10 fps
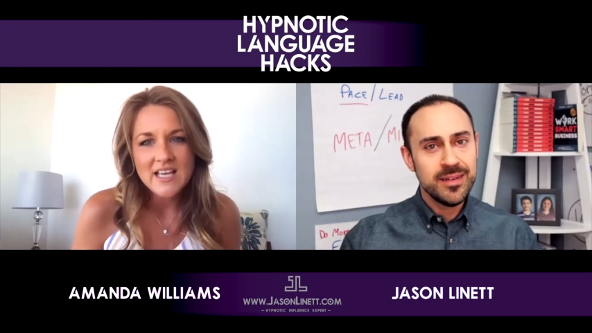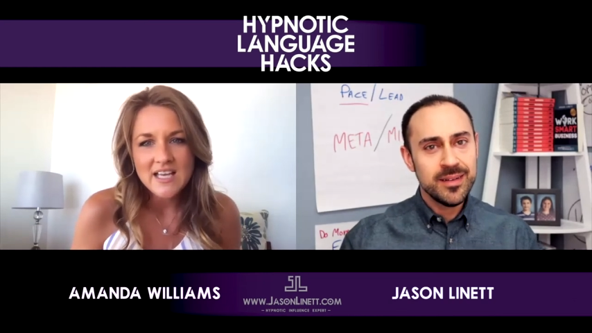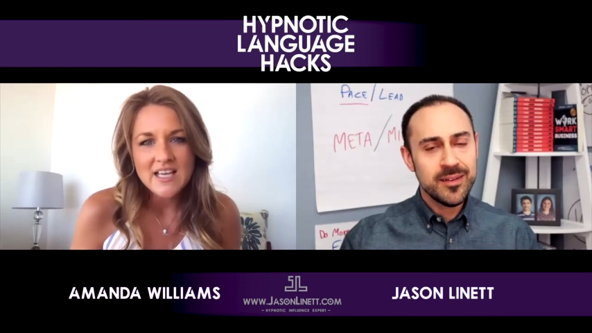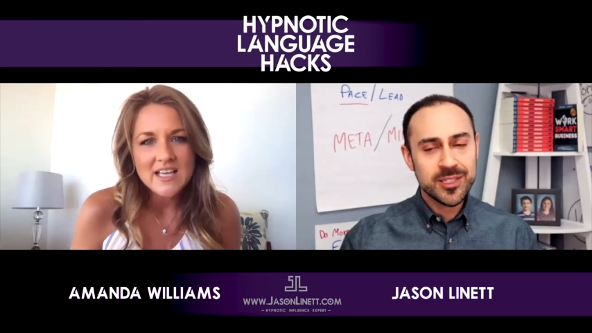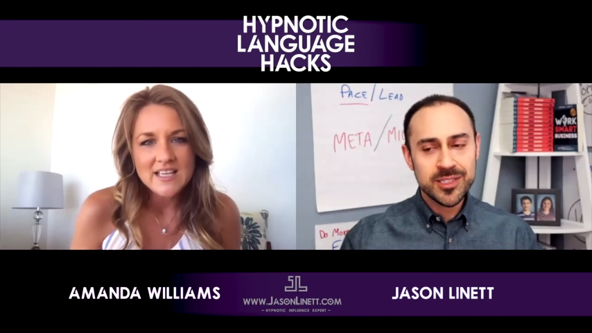
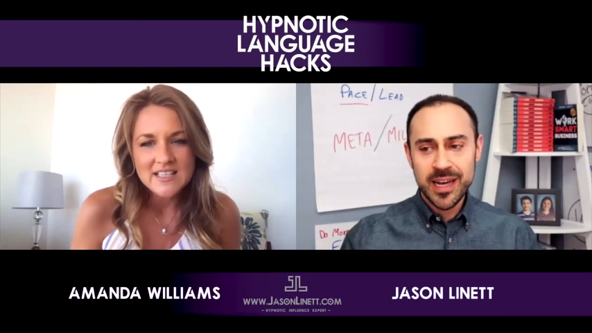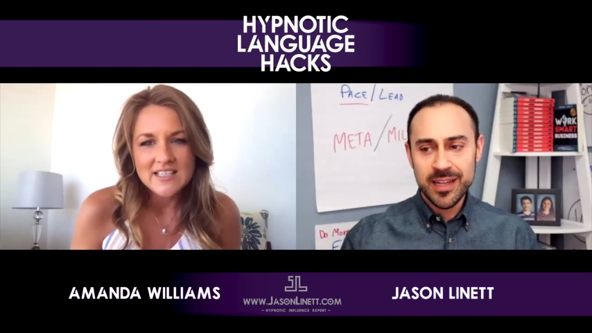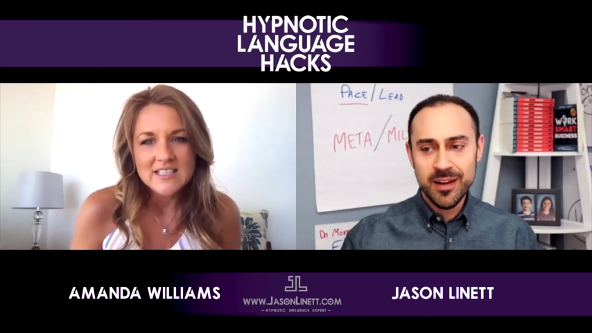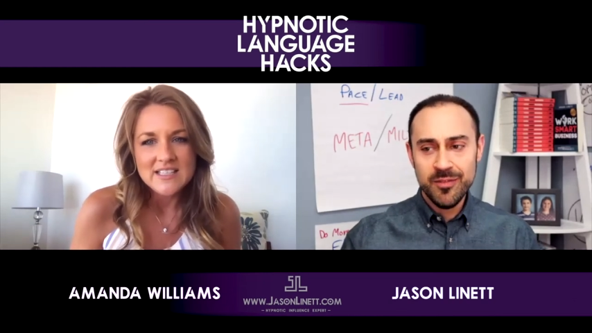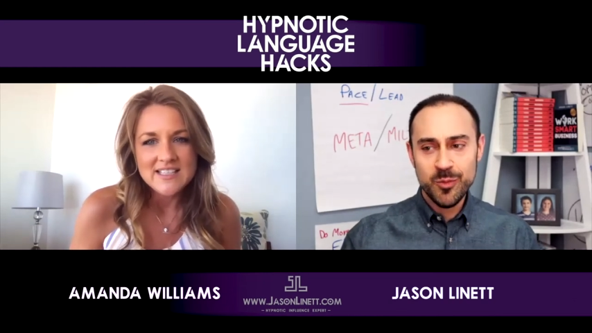Speaker 1: I was gonna say, I
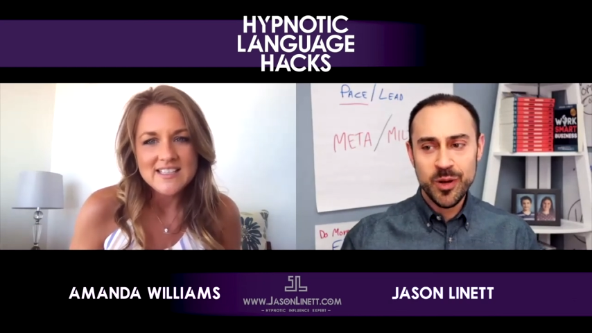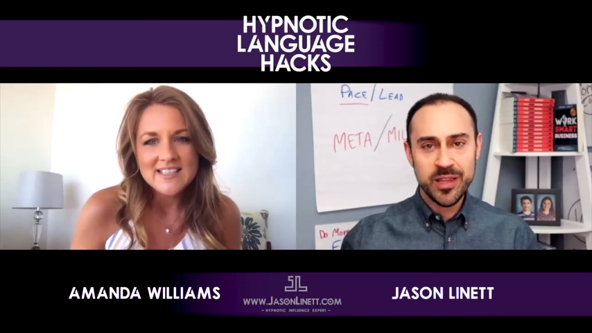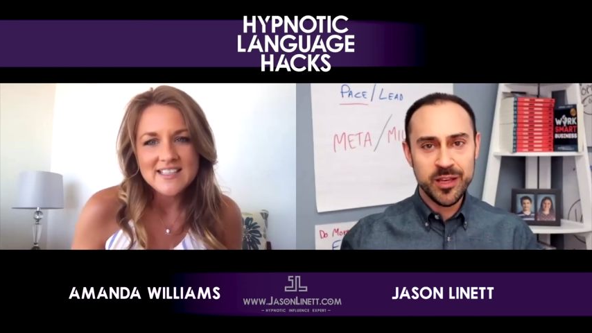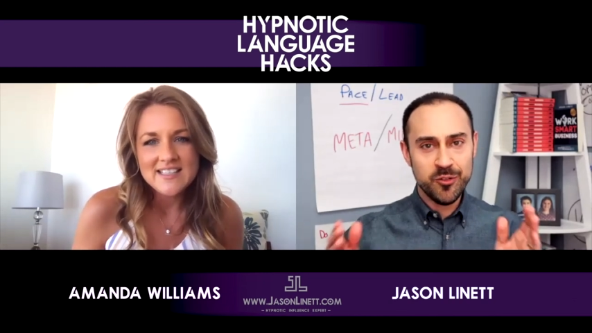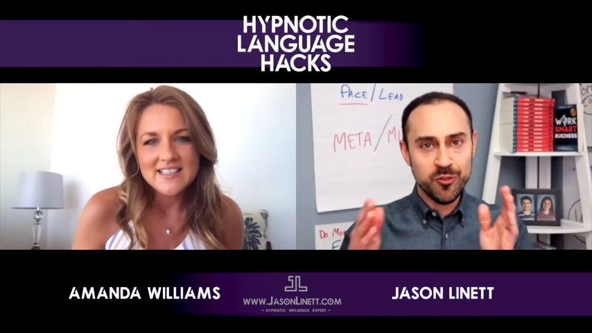love the way that
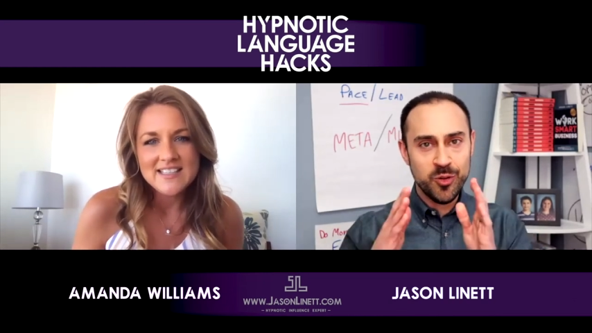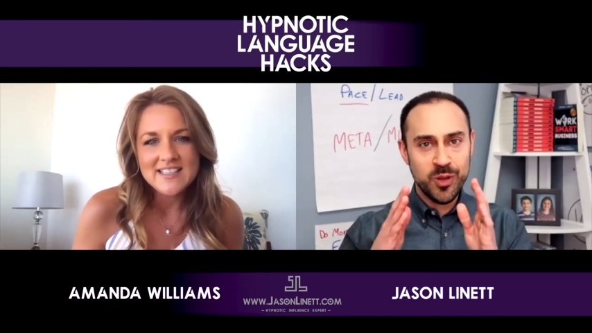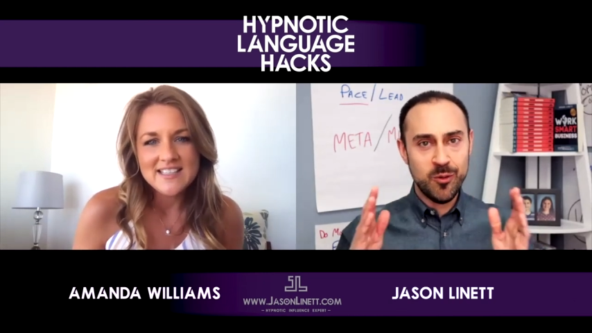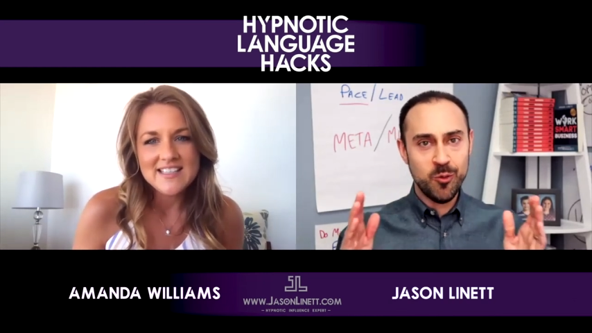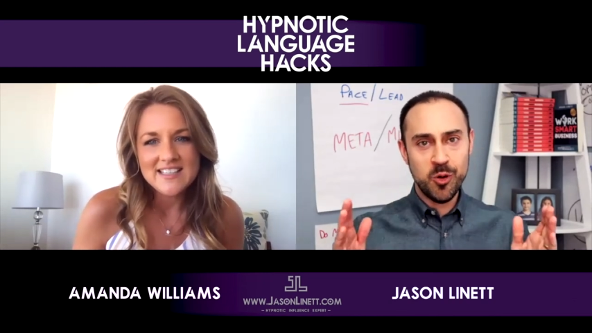you drew
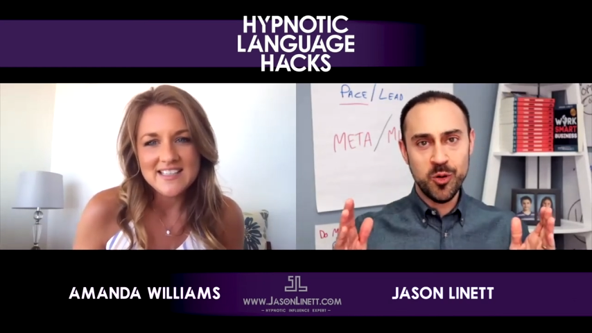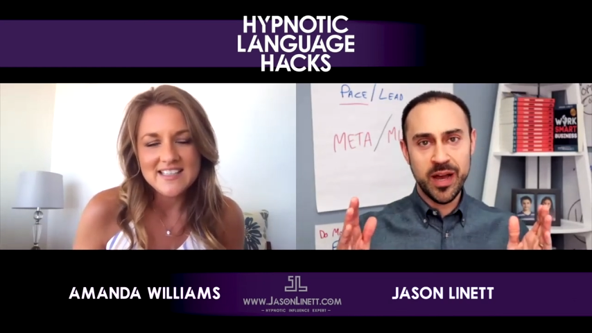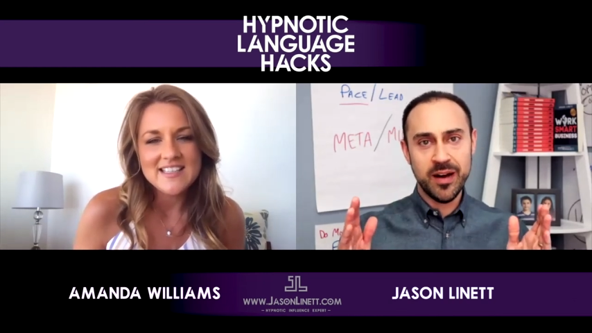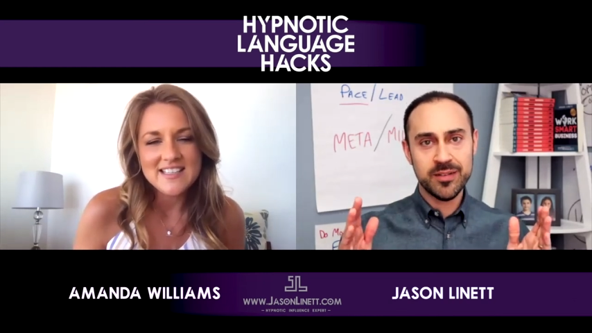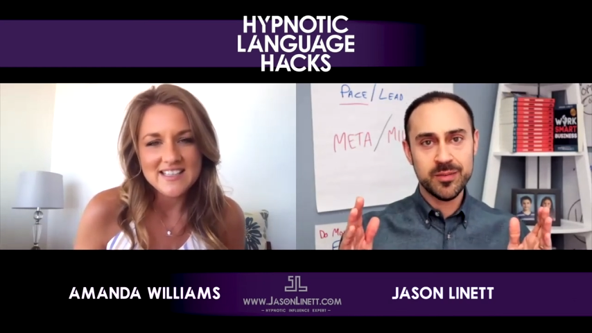that world
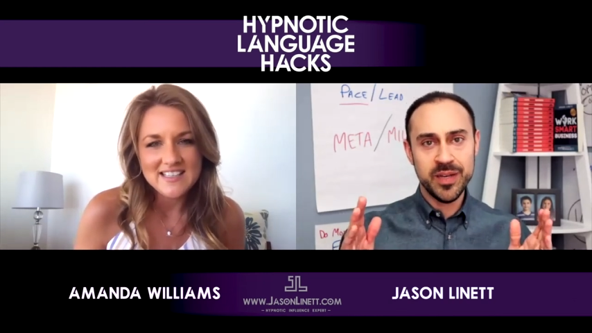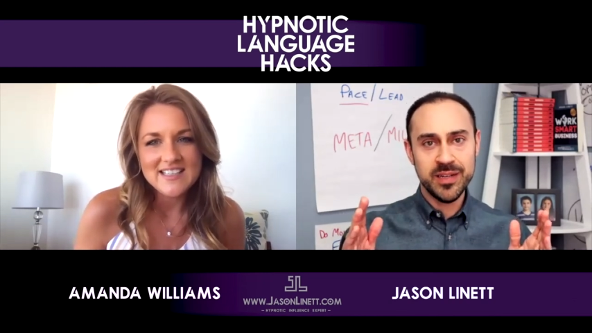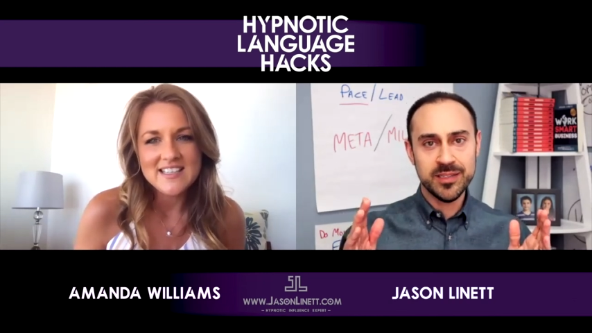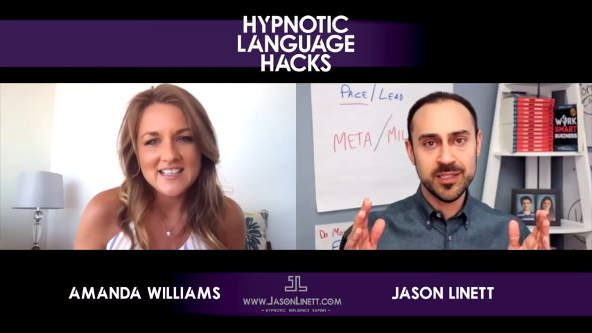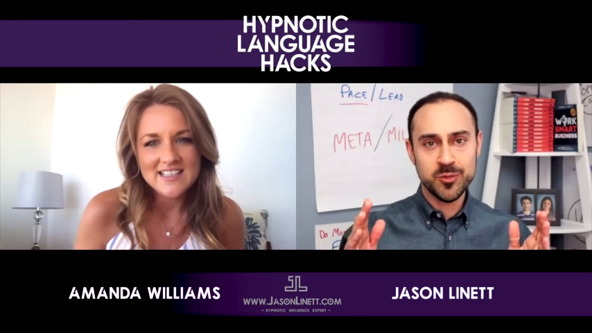out
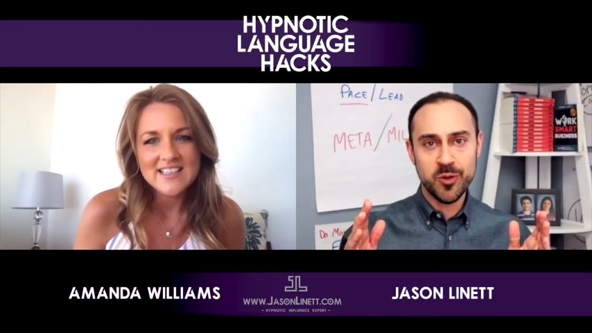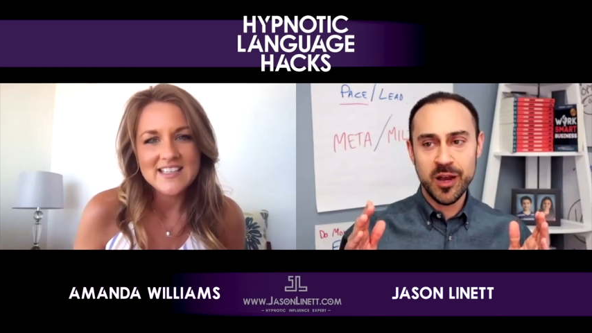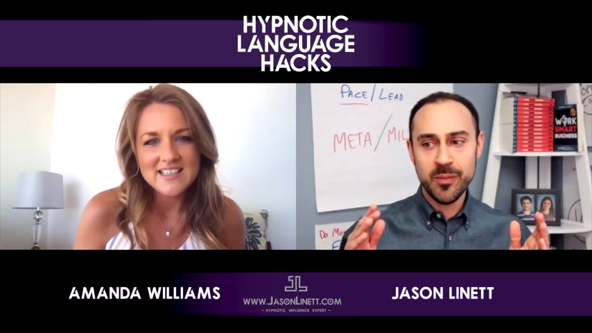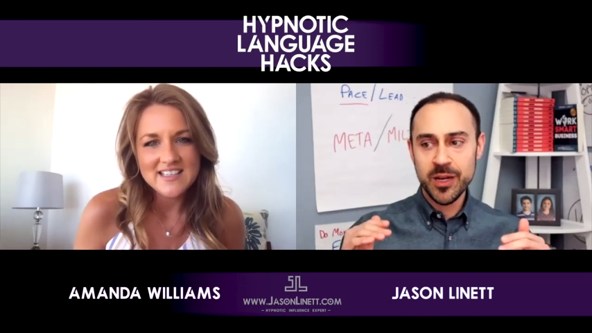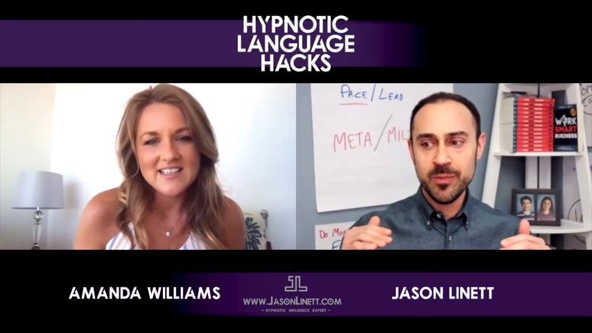because it's where I
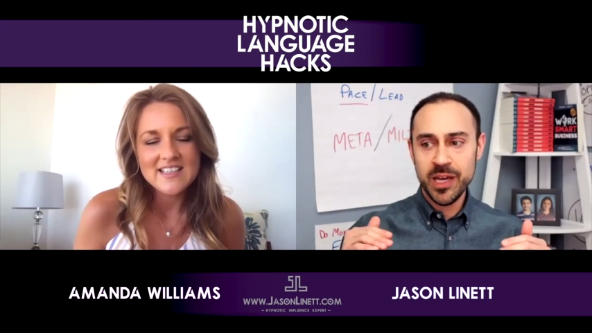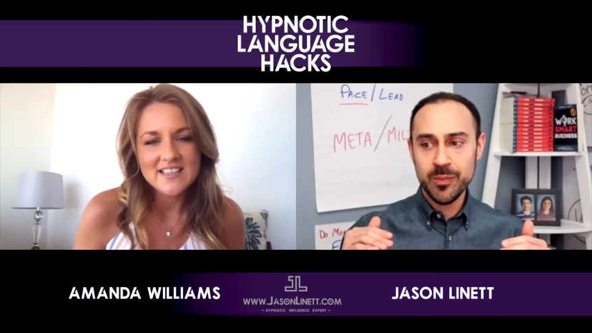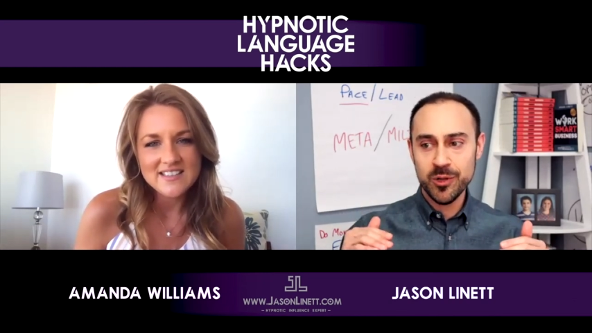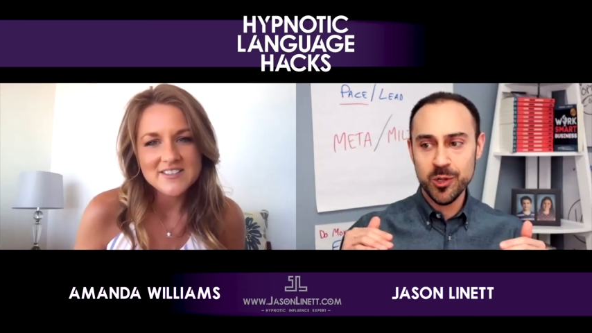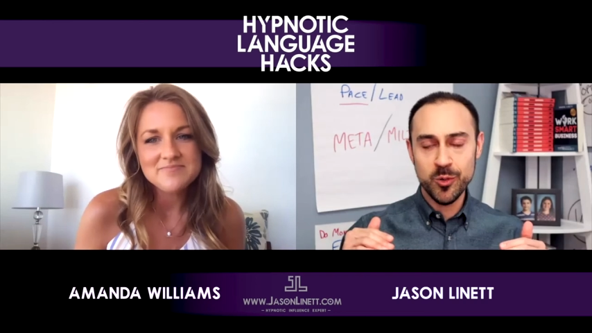meet
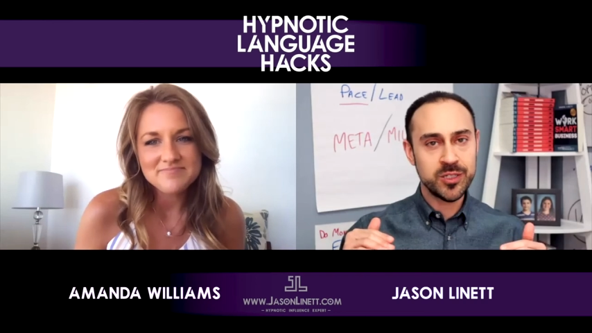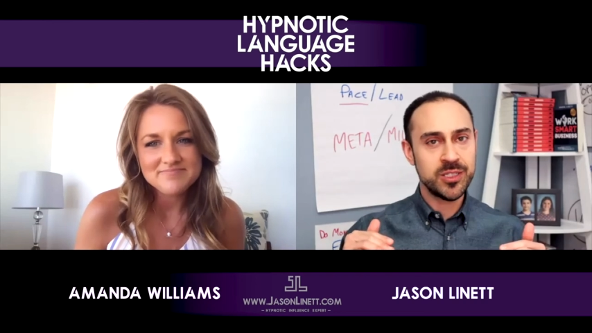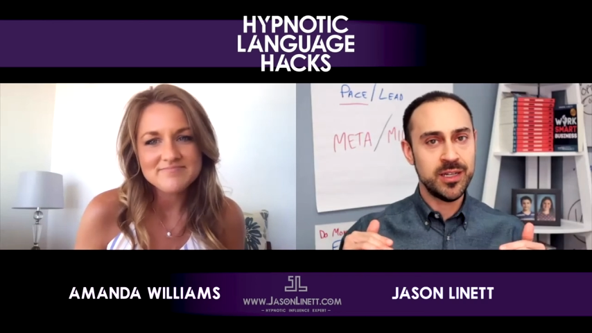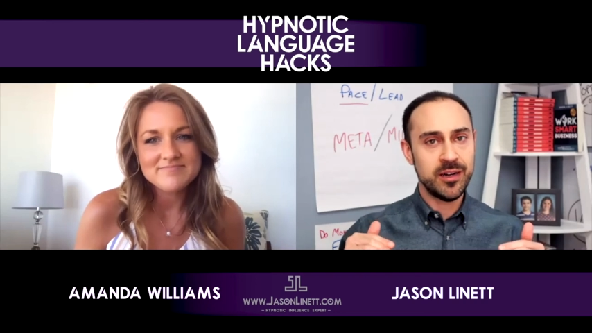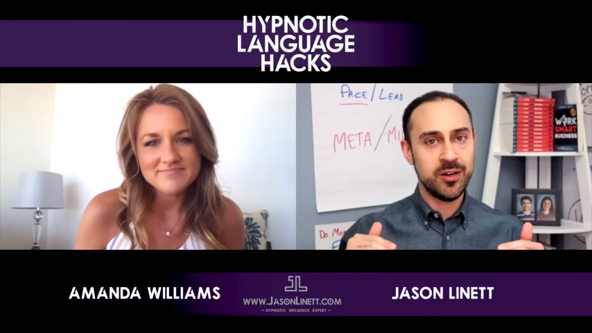people who are
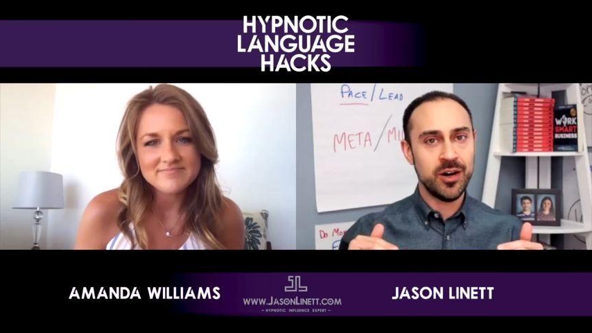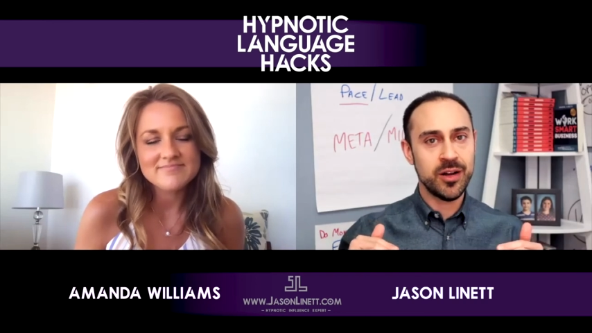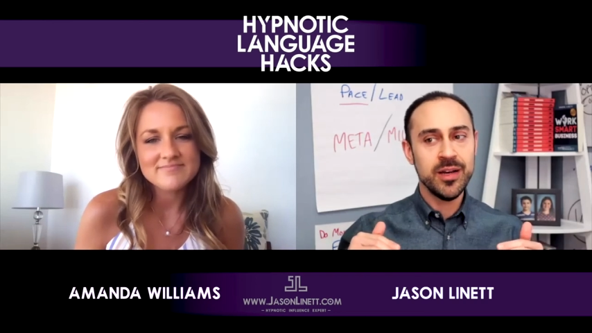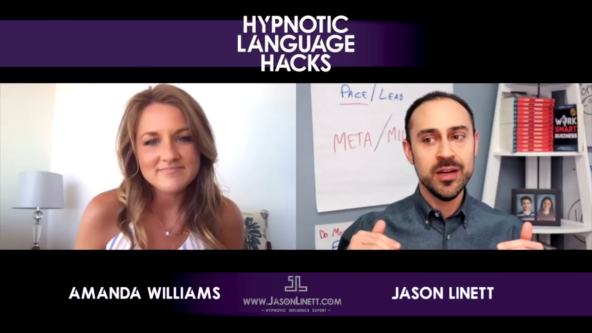stuck on